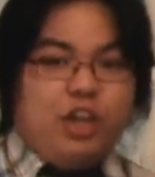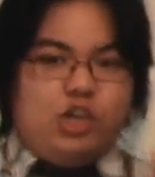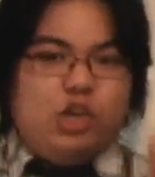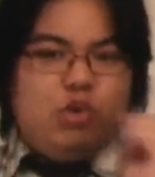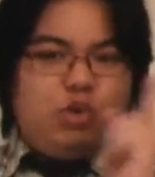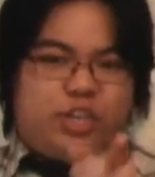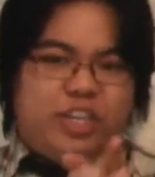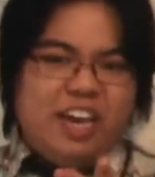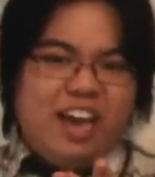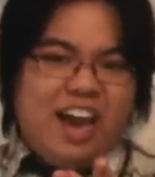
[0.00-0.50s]

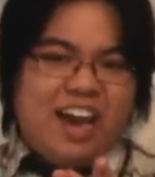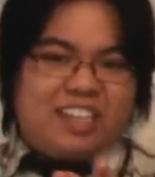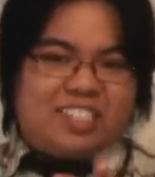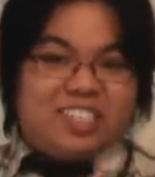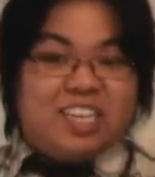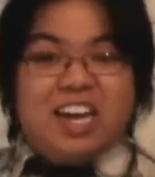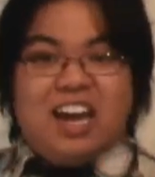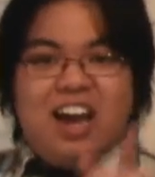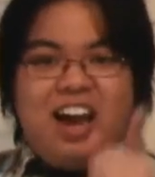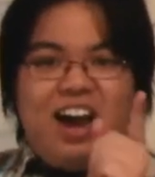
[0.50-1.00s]
You
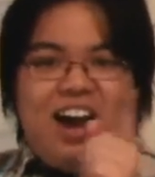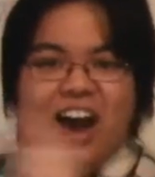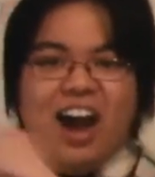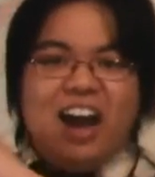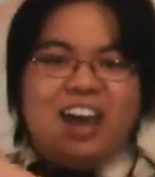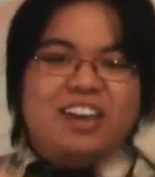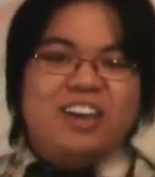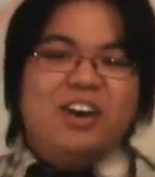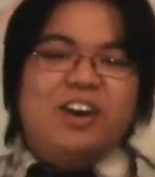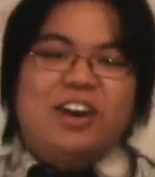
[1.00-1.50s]
get
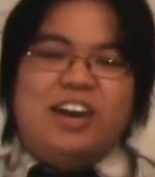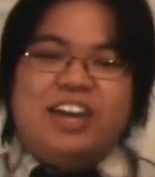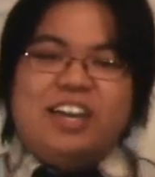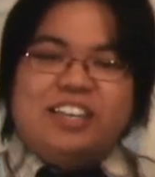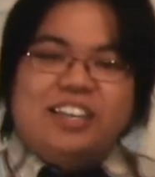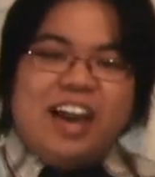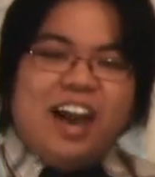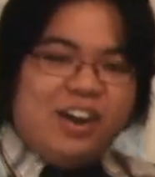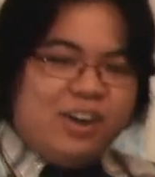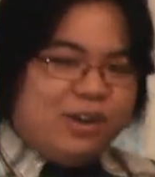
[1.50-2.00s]

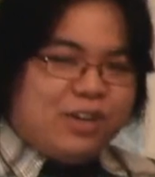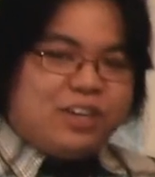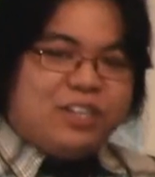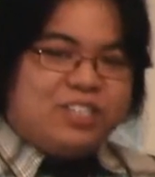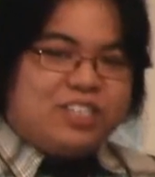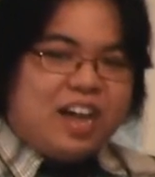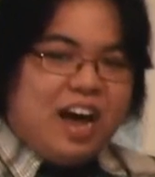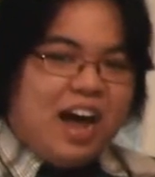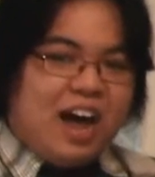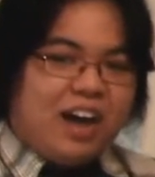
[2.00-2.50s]
Haiyore
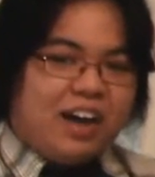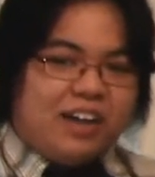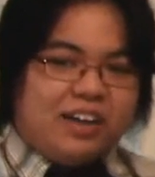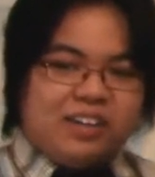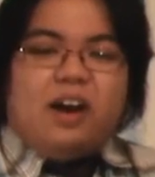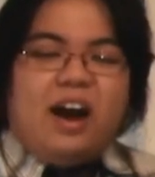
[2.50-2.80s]
Nyaruko-san!